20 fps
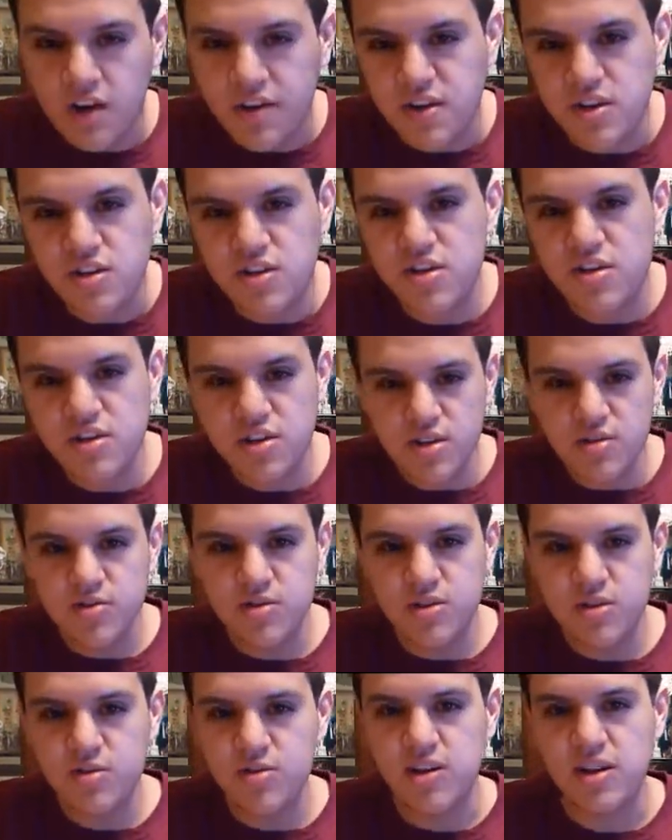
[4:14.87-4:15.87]
You just don't
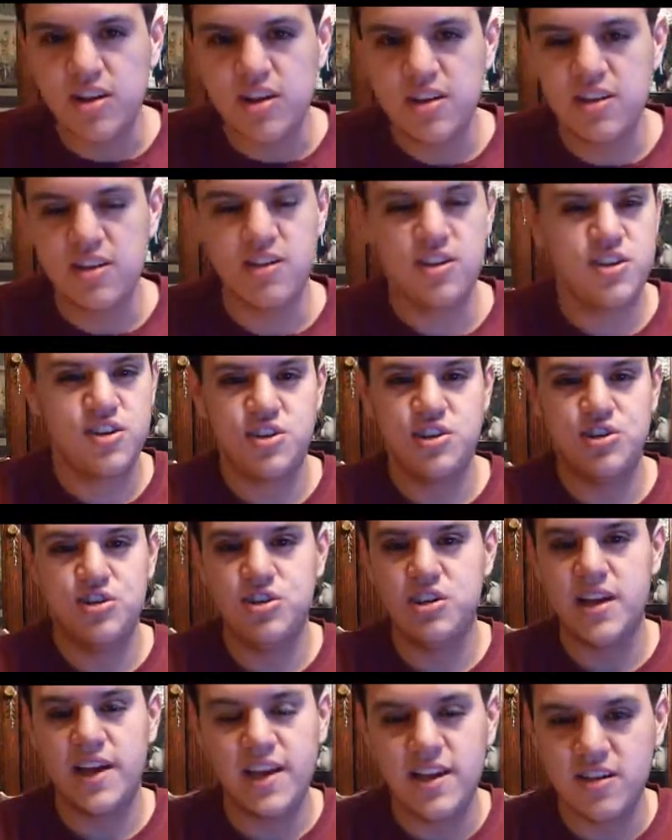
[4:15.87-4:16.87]
do it. It just shows you're
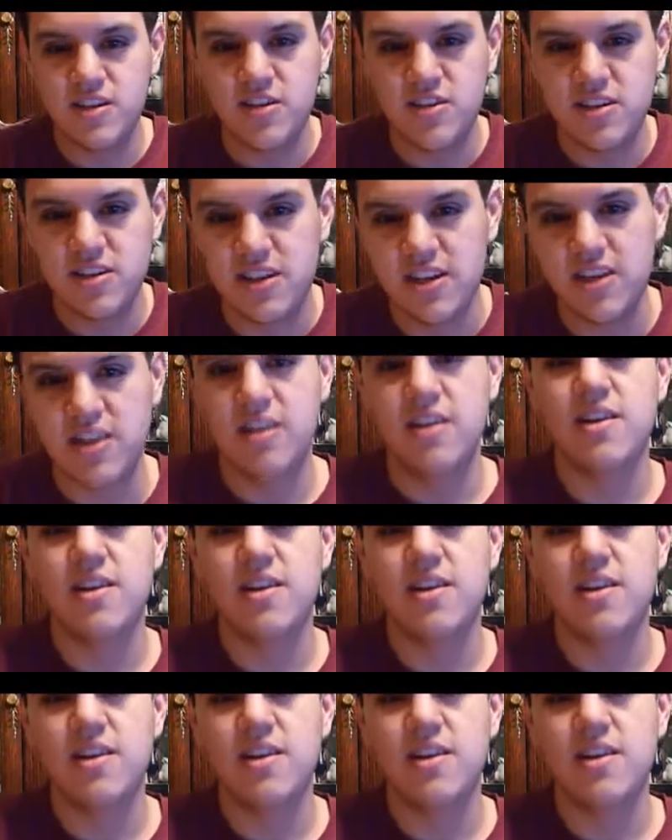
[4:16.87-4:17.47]
not interested.